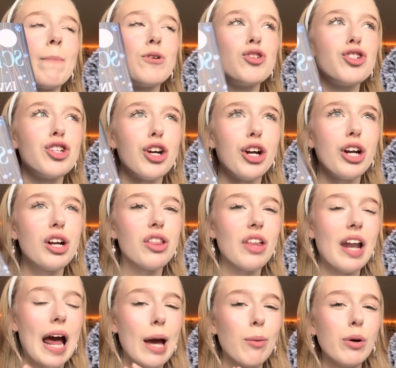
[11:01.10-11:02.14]
sure
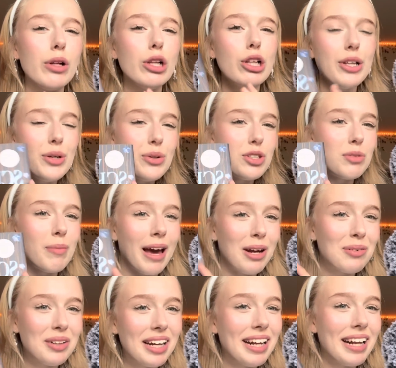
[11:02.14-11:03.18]
that I will lose my
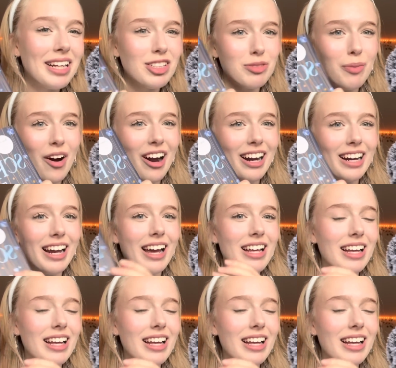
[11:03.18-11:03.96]
reading spark